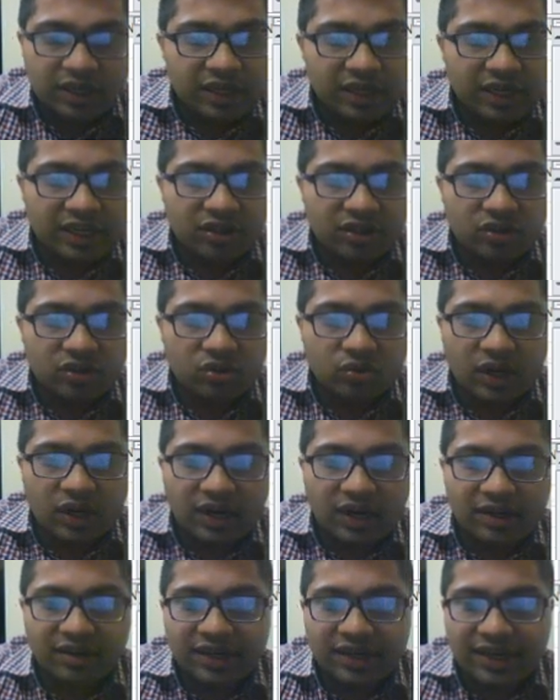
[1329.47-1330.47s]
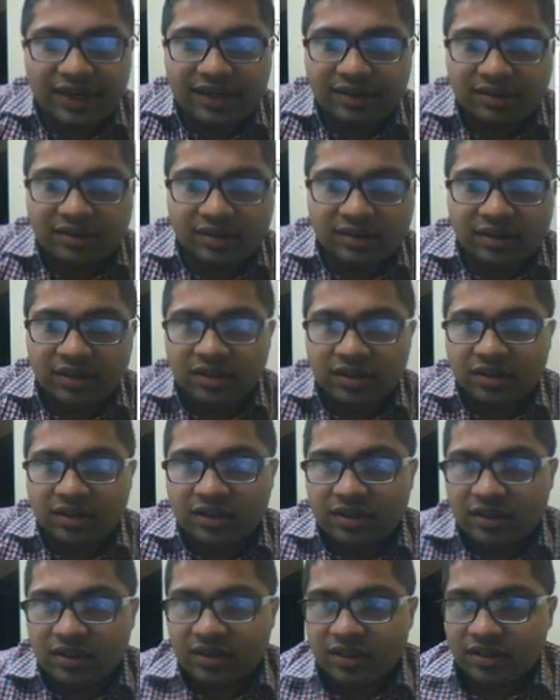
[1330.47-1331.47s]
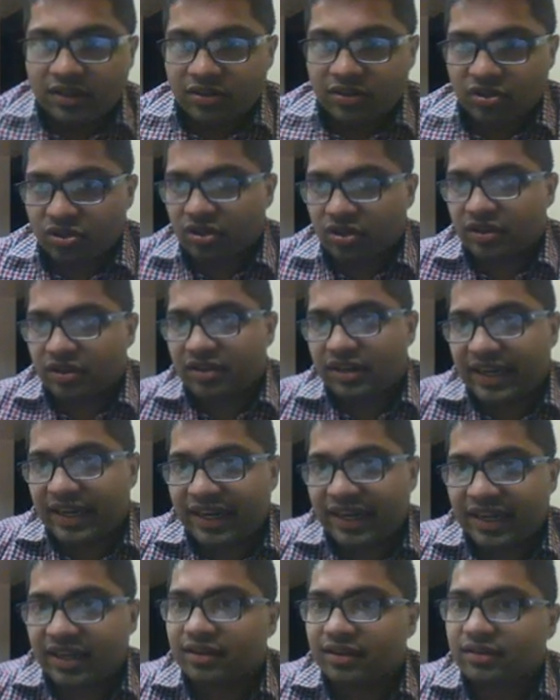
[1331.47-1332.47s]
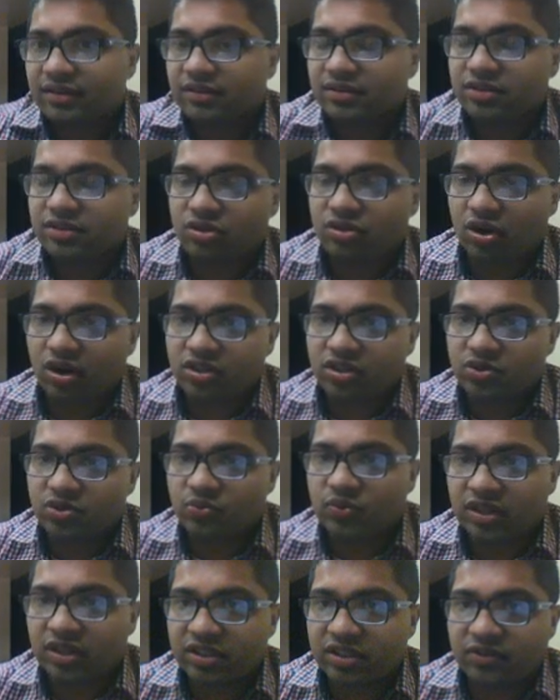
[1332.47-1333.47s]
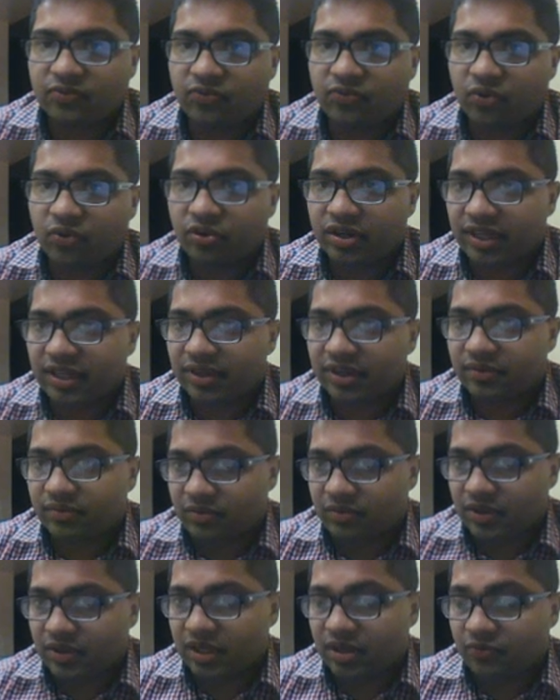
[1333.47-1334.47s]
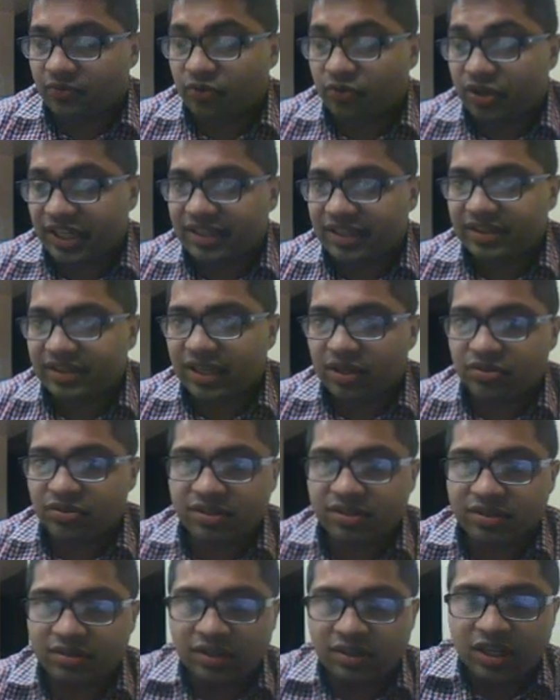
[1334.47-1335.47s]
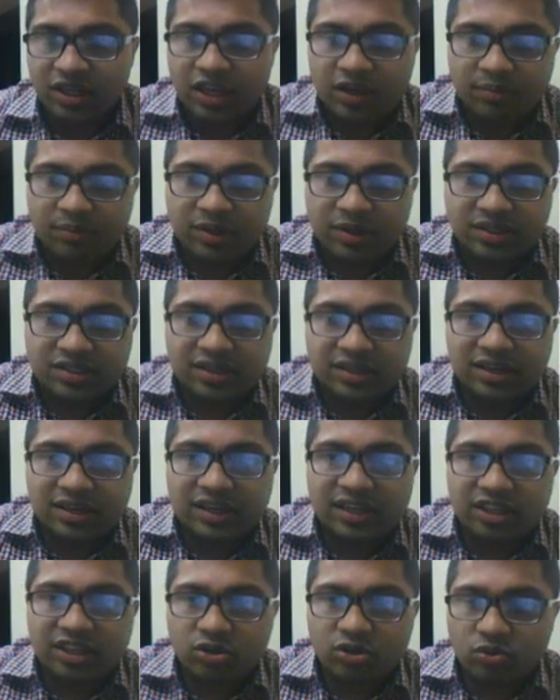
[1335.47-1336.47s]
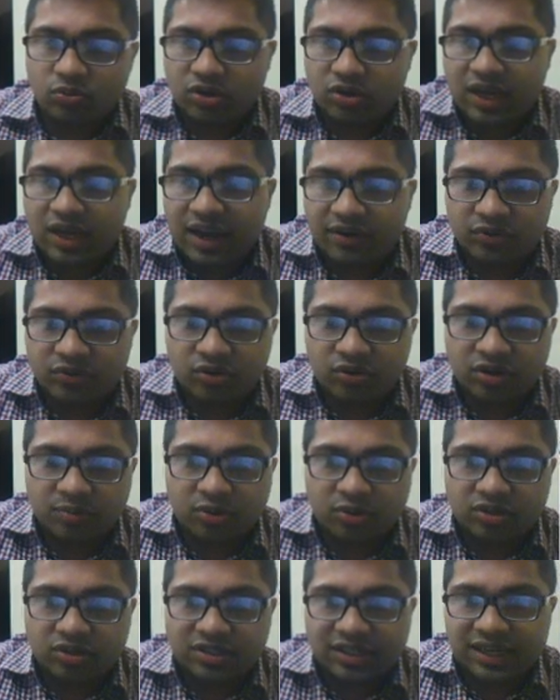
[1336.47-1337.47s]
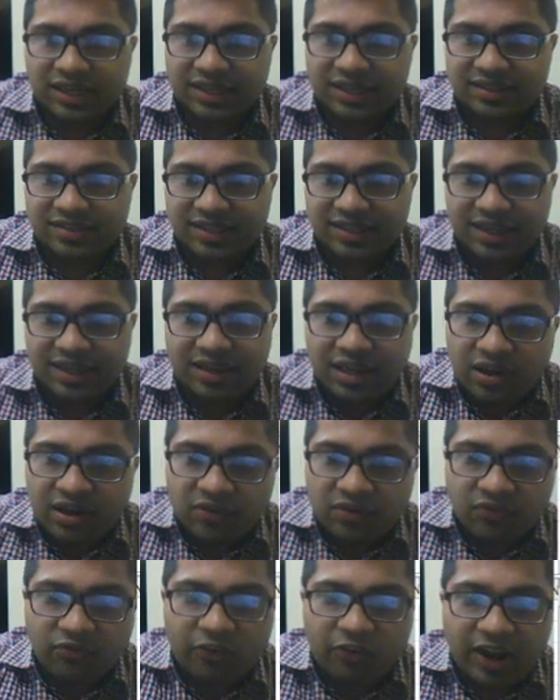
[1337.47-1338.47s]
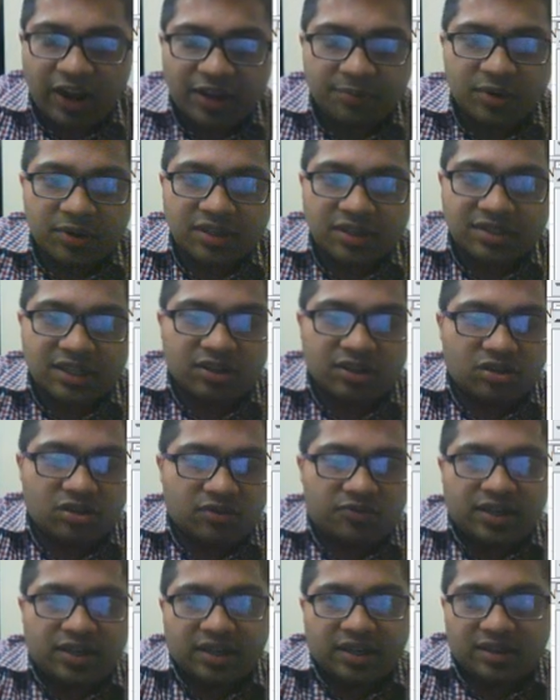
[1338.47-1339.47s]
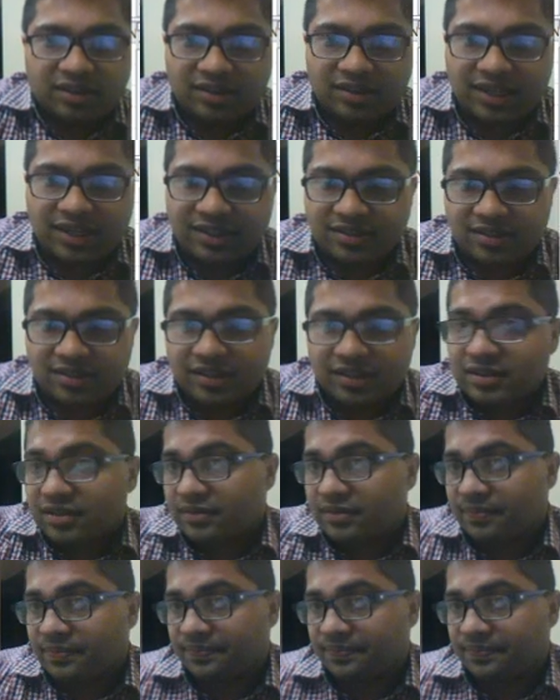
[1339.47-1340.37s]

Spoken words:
into 100, so you're trading stocks worth 14,000, but generally you would have to deposit, let's say 5% of it, that's it.